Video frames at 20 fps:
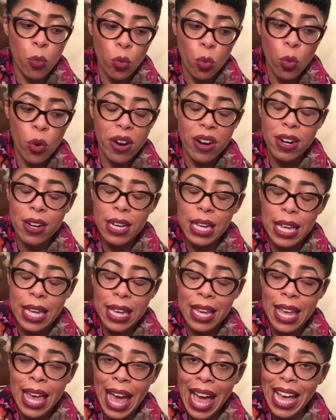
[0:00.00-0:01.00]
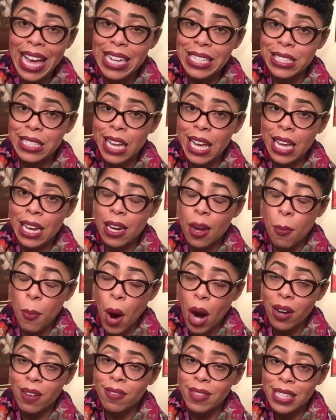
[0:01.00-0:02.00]
were engaged in a
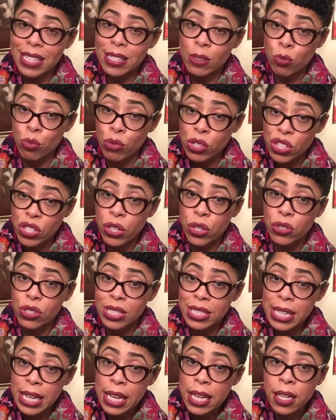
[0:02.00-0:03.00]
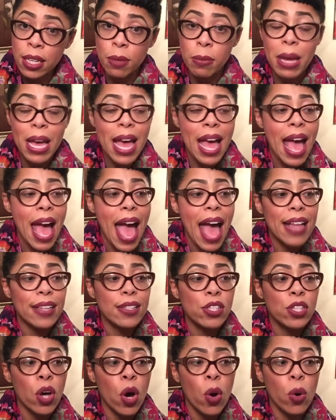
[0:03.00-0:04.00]
part of this research team.
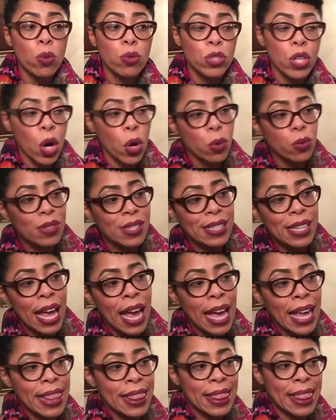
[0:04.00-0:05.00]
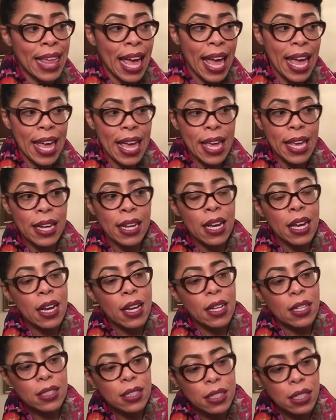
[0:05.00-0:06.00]
And so don't say they
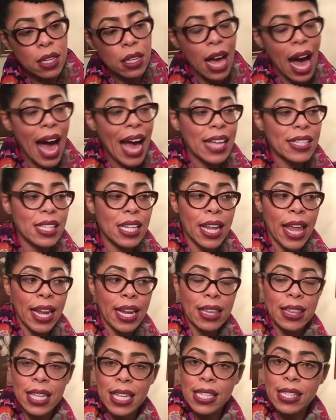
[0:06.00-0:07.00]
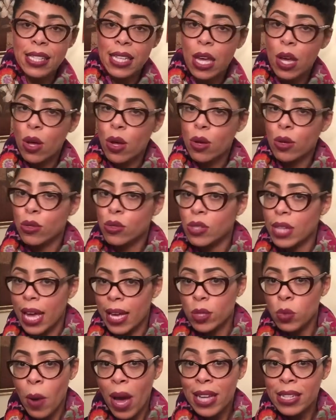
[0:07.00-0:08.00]
isolated these cells,
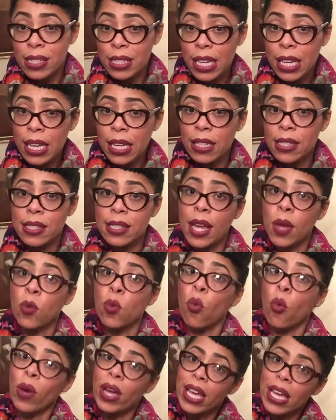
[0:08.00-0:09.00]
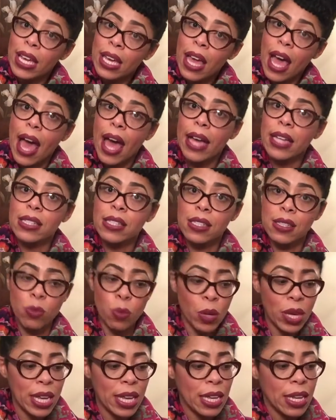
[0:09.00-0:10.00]
XYZ. Say we
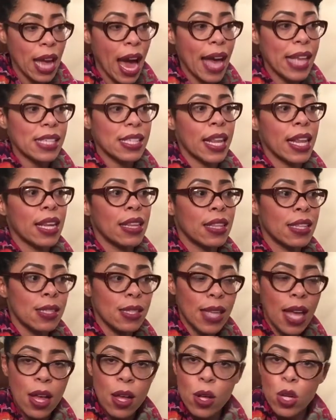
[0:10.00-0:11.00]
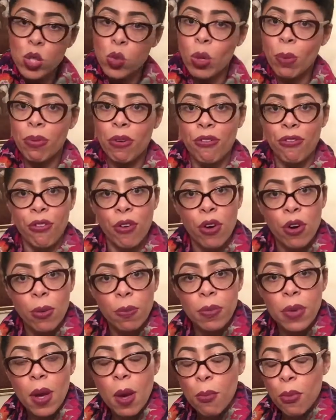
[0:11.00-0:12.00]
isolated the cells, we
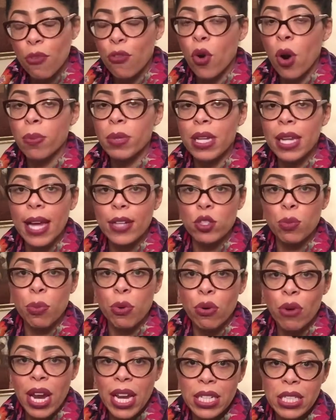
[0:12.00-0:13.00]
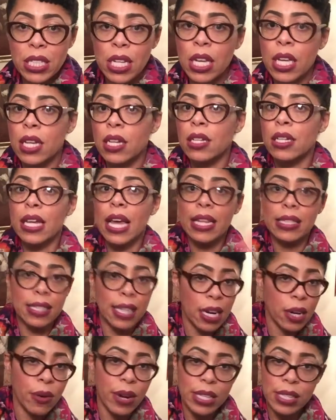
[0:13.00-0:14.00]
performed electroporation,
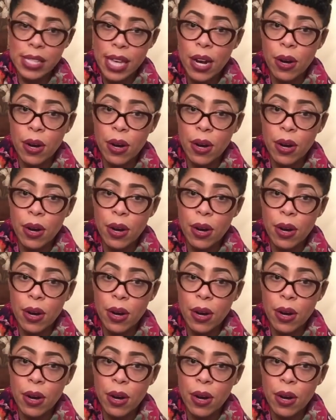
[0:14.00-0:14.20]
etc.